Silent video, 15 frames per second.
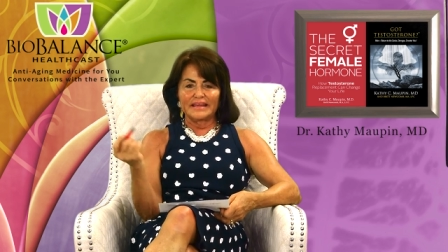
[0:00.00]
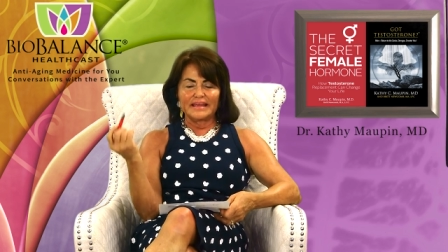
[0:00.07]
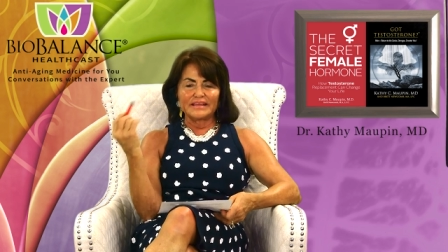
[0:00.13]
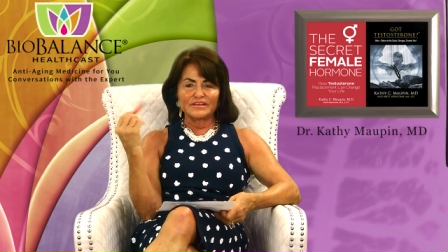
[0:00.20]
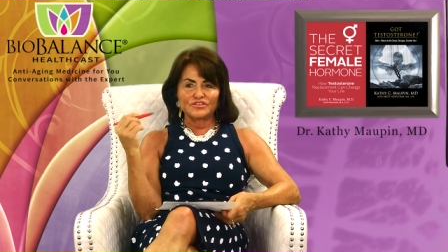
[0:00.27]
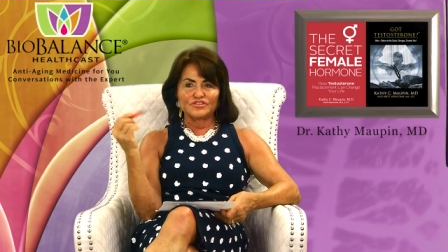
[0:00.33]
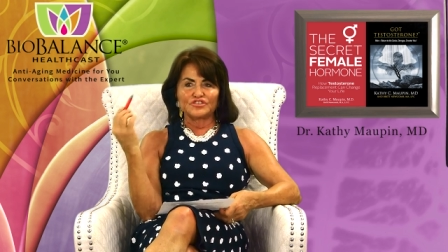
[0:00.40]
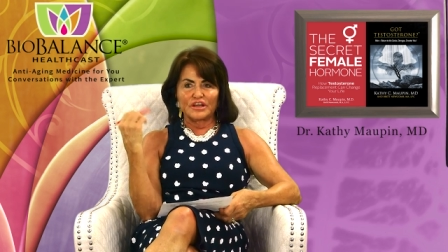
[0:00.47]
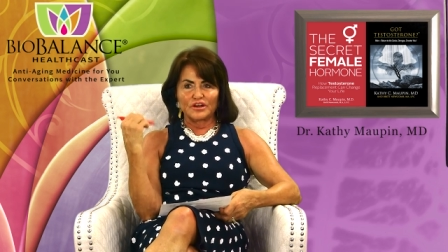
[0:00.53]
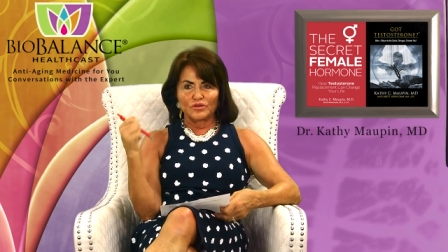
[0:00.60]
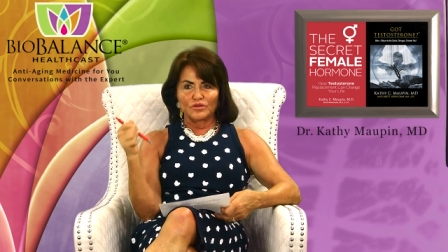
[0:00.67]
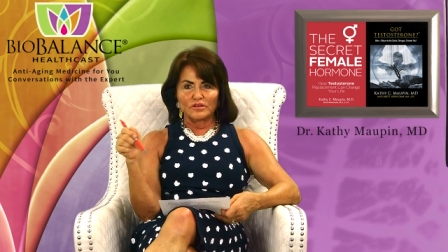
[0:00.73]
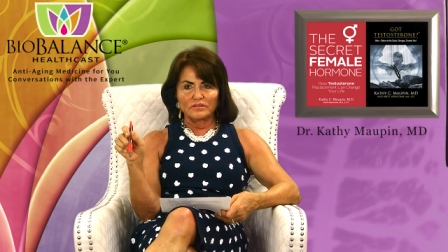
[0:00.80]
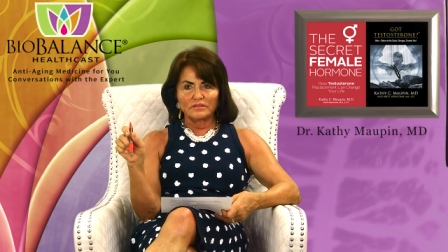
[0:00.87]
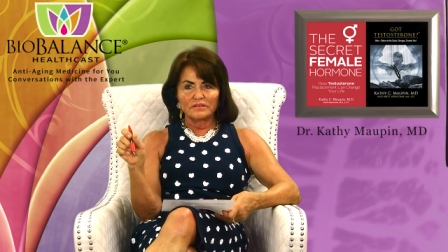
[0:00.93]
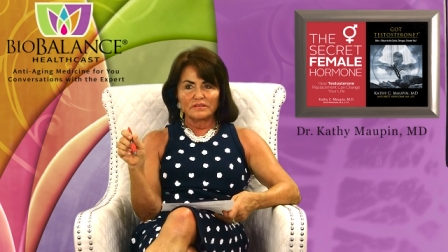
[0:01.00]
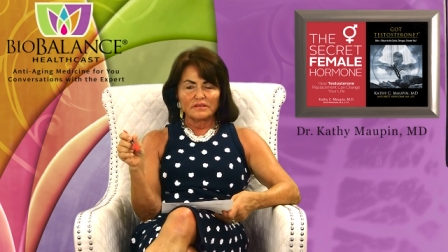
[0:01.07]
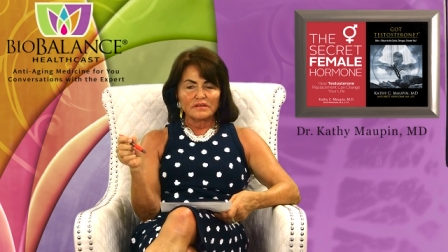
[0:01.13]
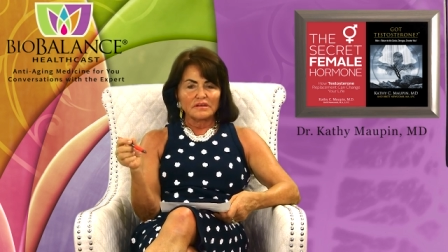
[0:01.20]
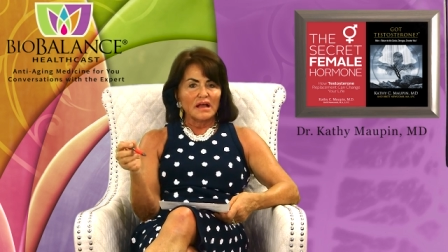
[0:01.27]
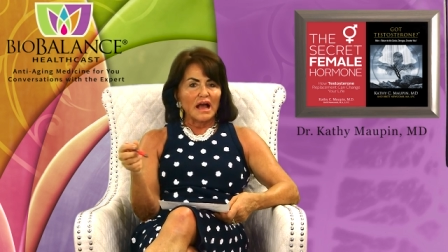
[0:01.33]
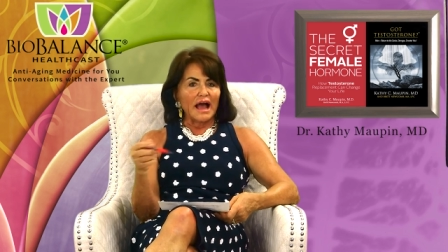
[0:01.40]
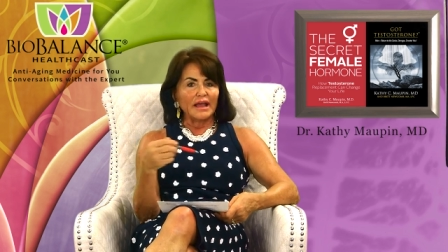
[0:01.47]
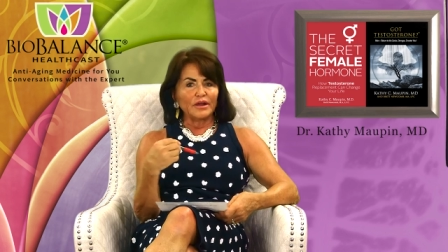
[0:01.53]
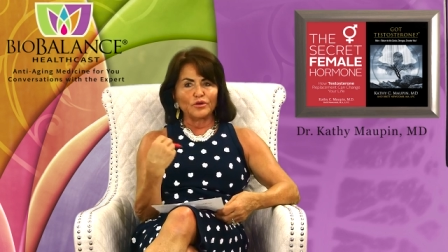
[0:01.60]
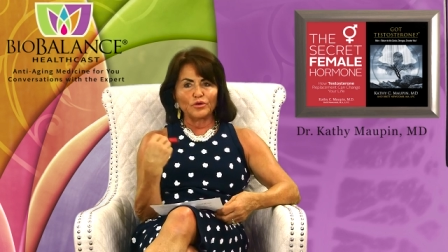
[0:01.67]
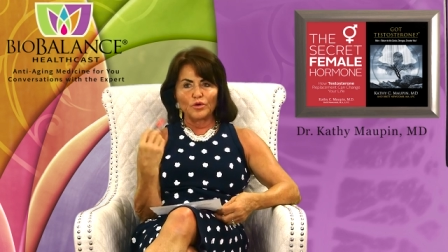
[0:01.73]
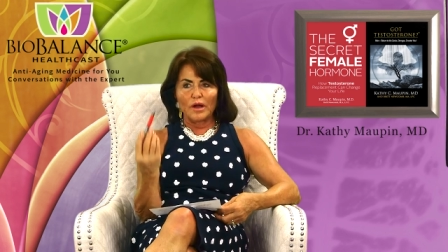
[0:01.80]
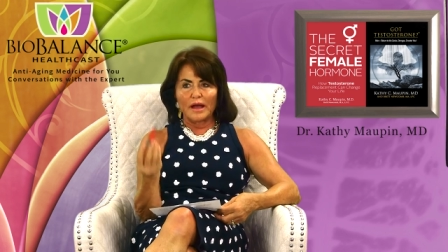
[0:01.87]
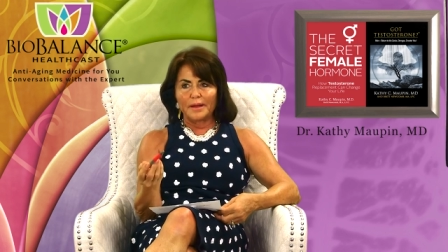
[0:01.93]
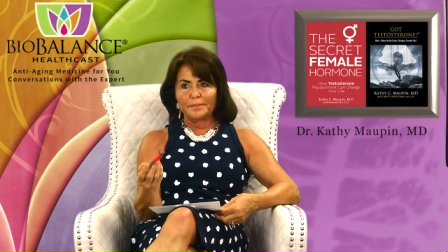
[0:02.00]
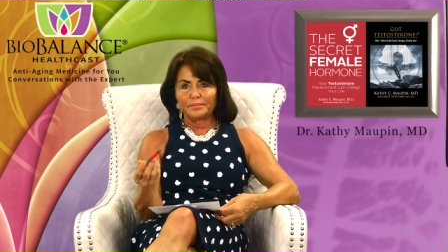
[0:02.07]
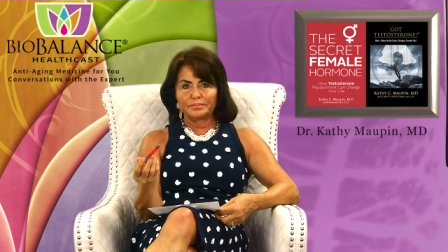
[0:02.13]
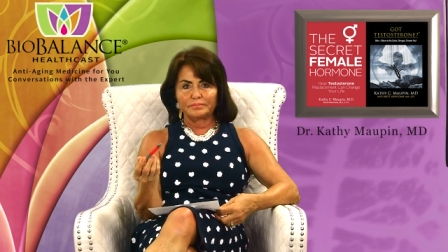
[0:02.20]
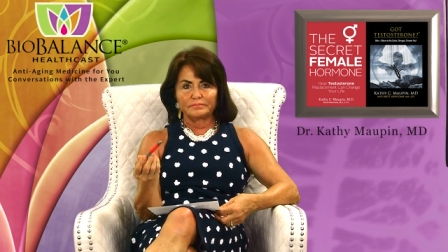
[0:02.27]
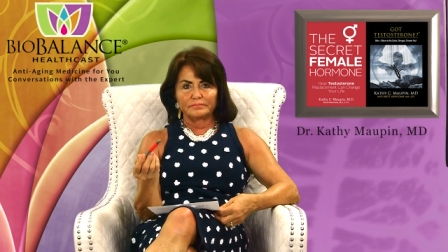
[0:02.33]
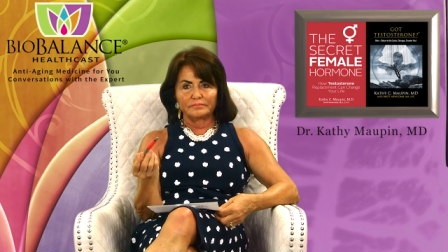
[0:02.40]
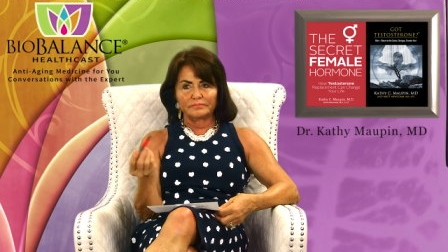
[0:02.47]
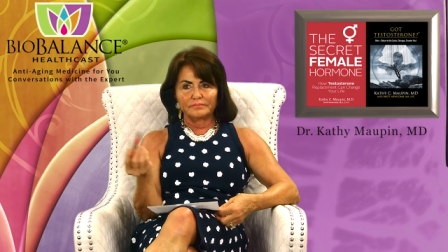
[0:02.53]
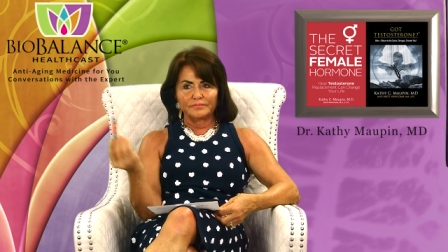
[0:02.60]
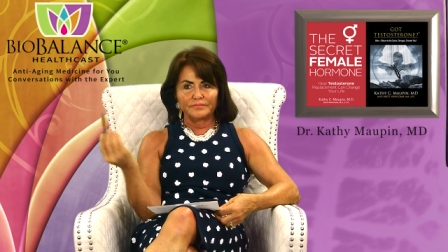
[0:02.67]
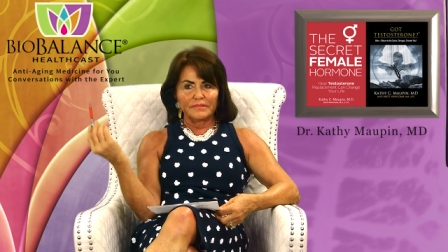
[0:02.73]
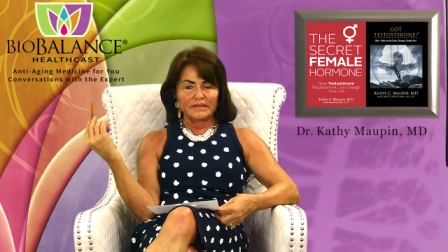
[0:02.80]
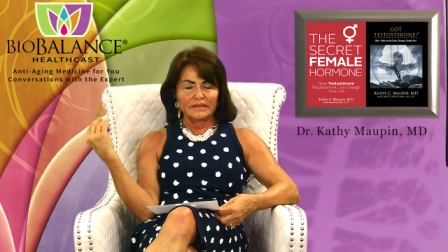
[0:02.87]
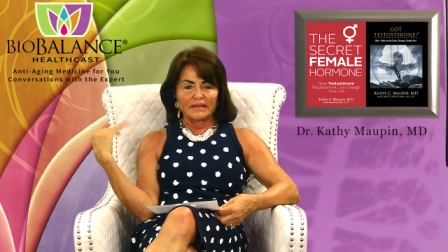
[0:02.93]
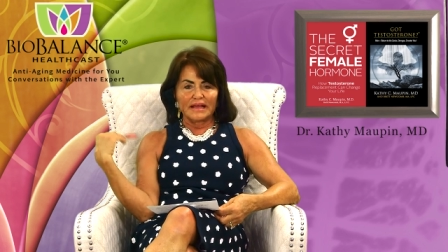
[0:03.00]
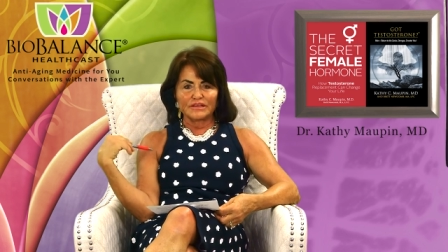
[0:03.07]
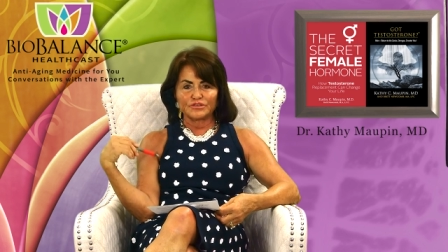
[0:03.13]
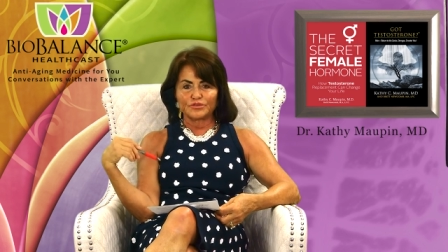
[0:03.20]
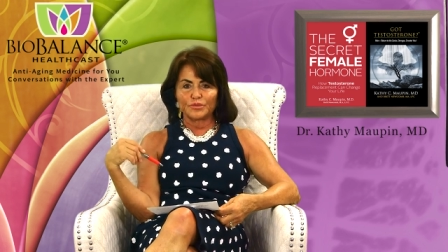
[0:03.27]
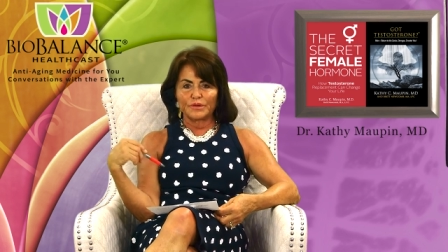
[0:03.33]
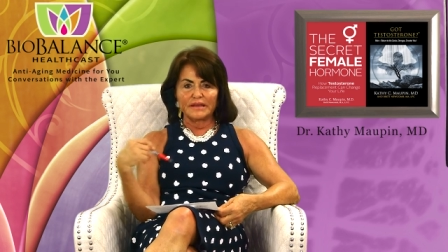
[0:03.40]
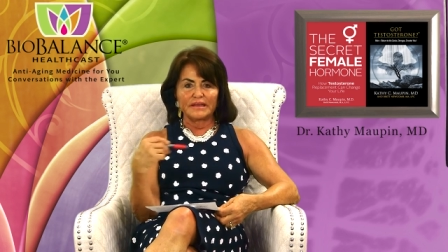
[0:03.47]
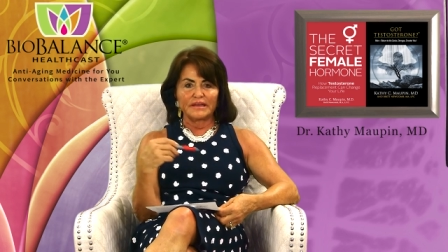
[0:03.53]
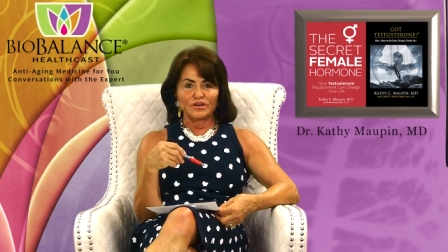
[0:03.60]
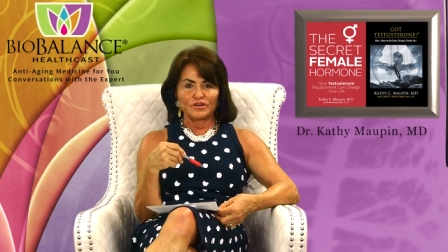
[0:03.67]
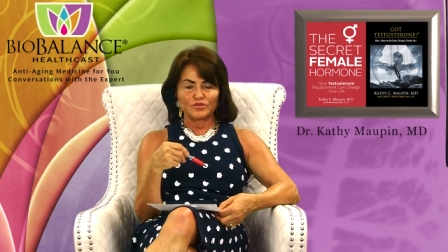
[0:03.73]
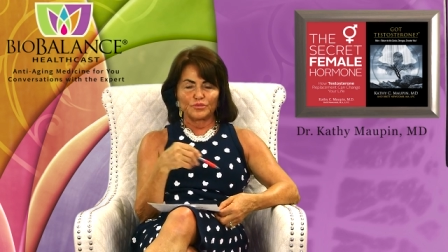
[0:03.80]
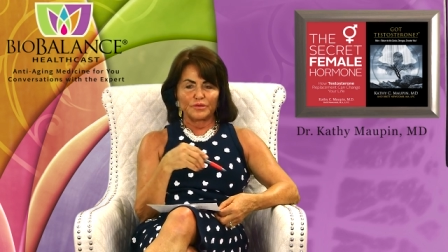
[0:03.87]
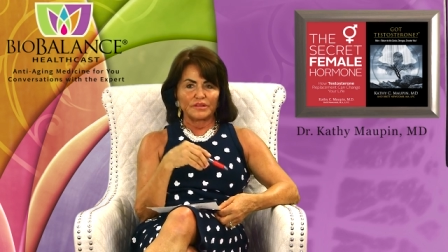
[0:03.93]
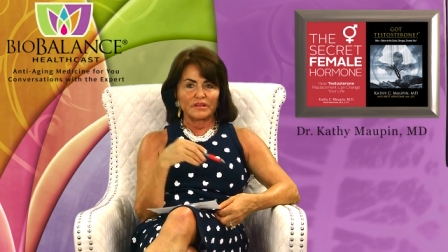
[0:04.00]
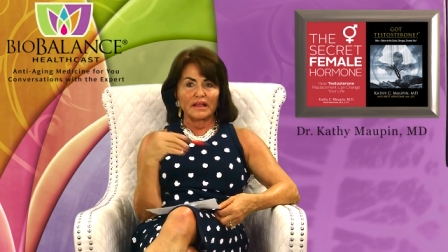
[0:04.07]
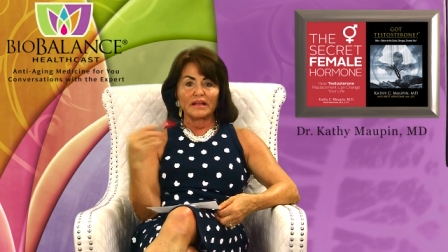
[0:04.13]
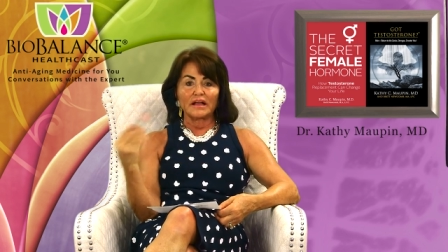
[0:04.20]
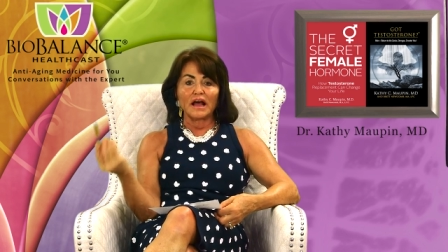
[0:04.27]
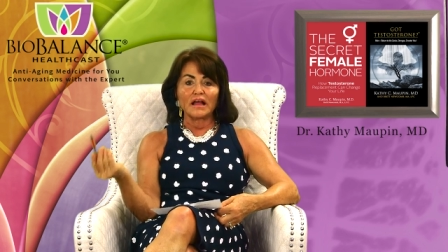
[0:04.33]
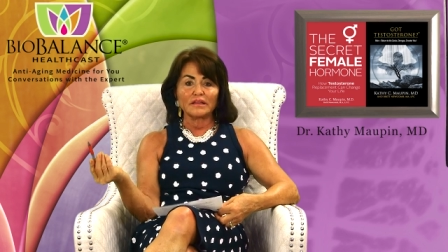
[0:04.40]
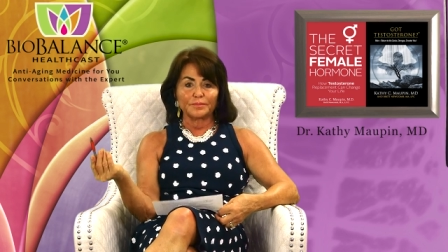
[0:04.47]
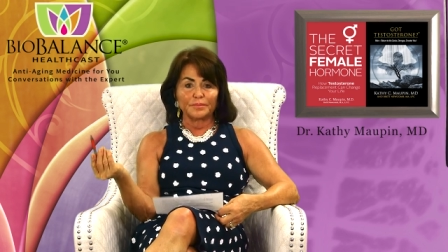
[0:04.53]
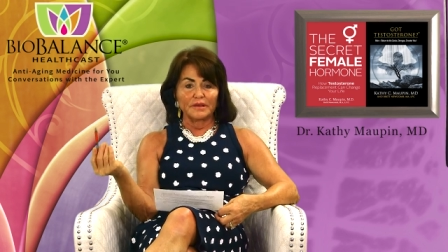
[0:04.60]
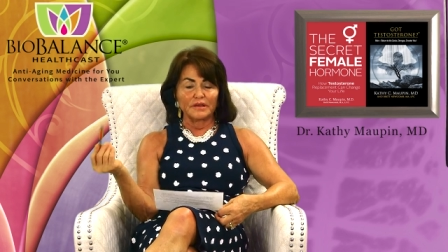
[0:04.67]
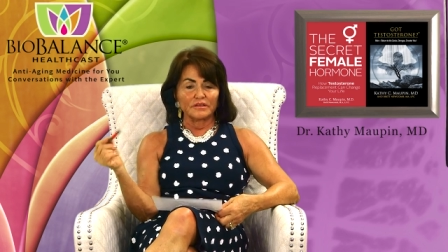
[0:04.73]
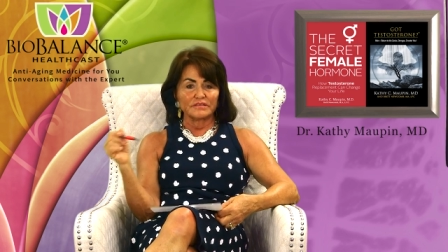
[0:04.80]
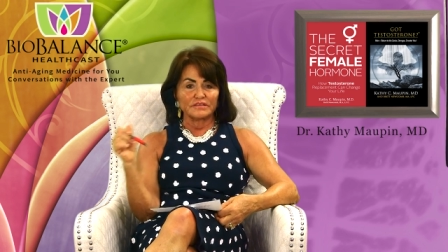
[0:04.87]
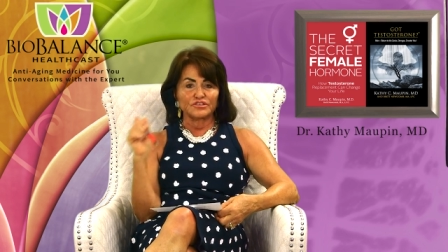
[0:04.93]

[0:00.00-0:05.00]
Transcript: In general, I grew up in the last twenty years with glycolic peels.